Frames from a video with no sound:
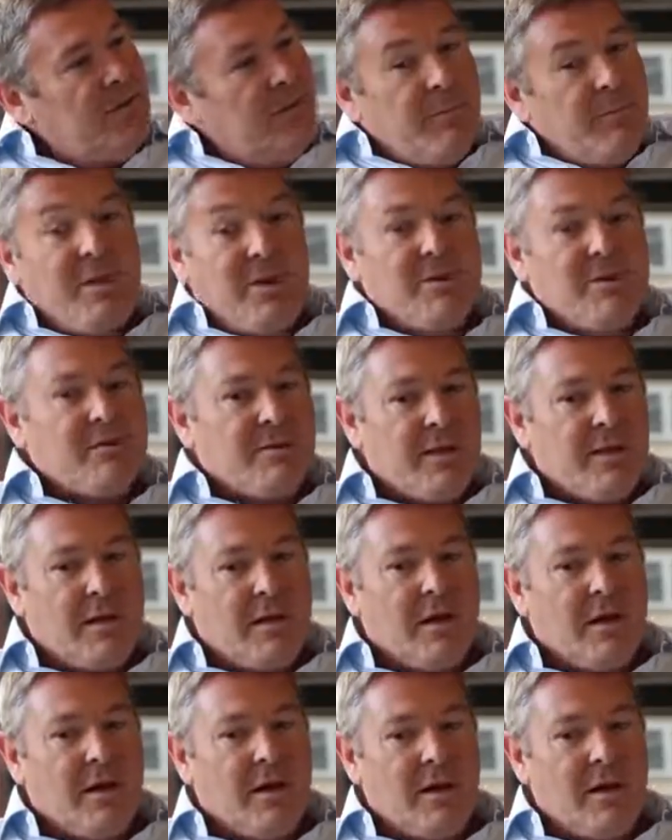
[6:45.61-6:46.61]
because they
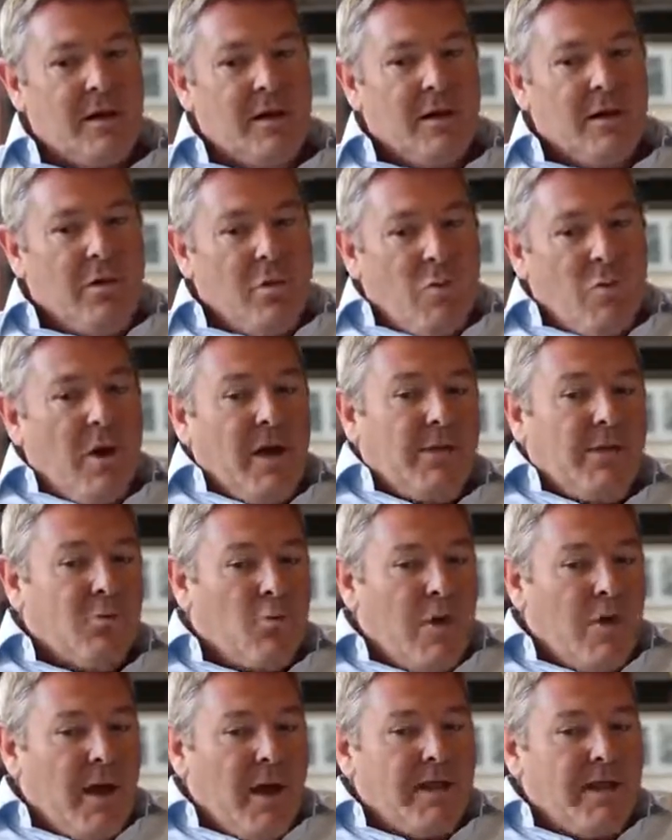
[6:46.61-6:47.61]
are white
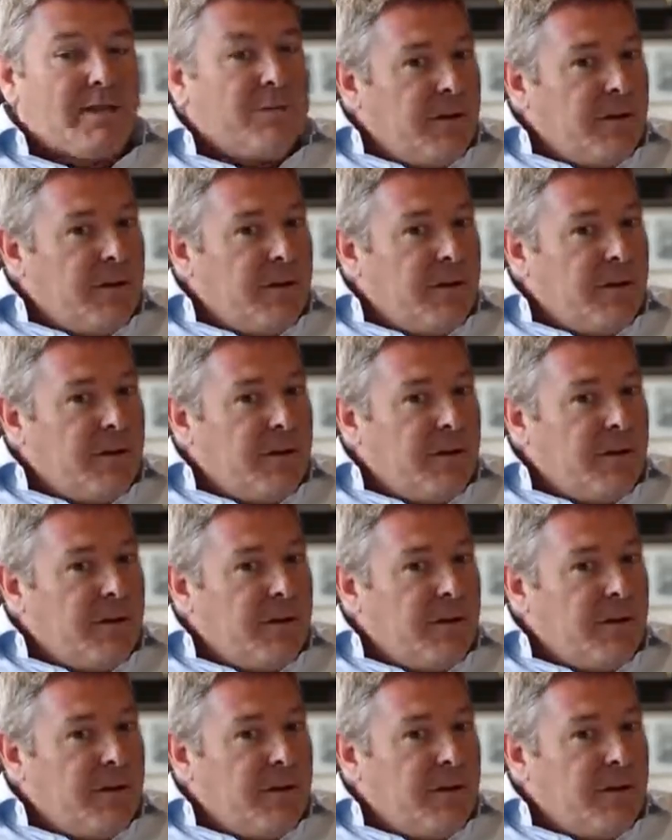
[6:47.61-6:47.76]
wines,